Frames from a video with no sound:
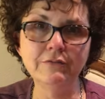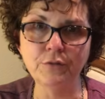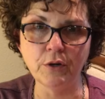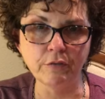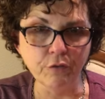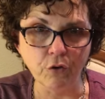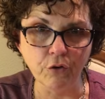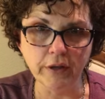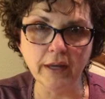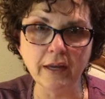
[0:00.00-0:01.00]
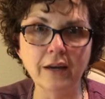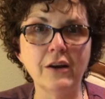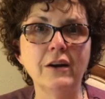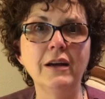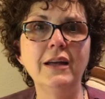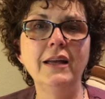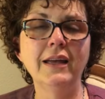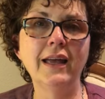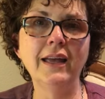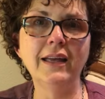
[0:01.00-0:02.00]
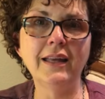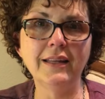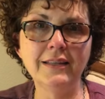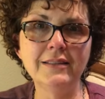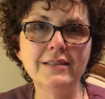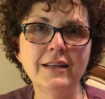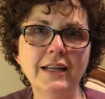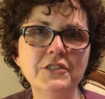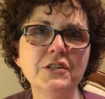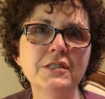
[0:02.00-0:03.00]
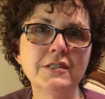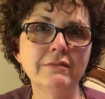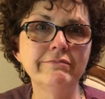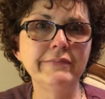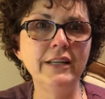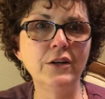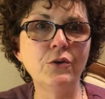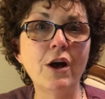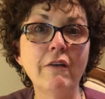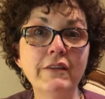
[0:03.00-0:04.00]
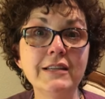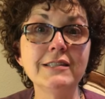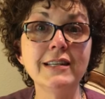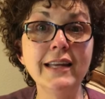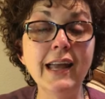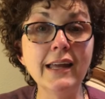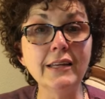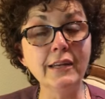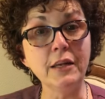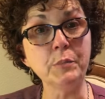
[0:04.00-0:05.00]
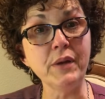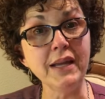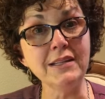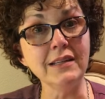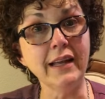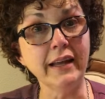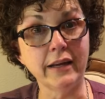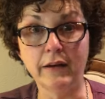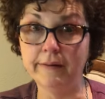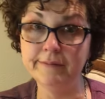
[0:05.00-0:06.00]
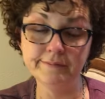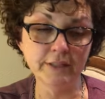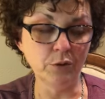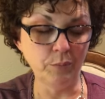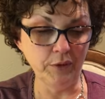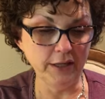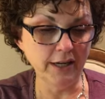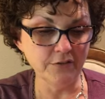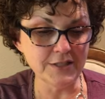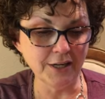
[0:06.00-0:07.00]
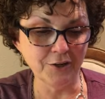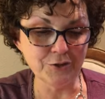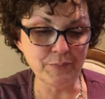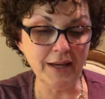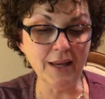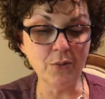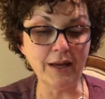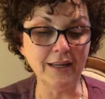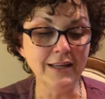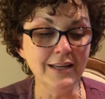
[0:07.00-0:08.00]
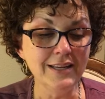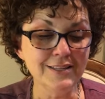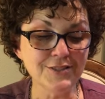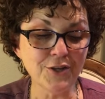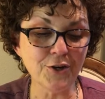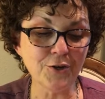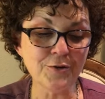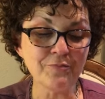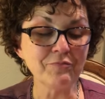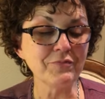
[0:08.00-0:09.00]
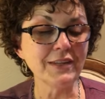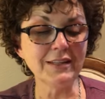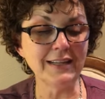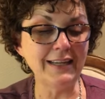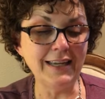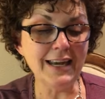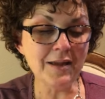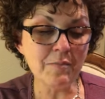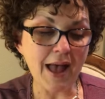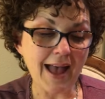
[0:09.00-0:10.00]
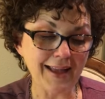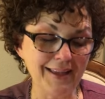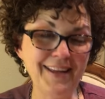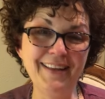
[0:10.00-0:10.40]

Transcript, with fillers: for a full year and I just you know, obviously I had a lot of pain to let go. There were plenty of tears. But anyway, so getting back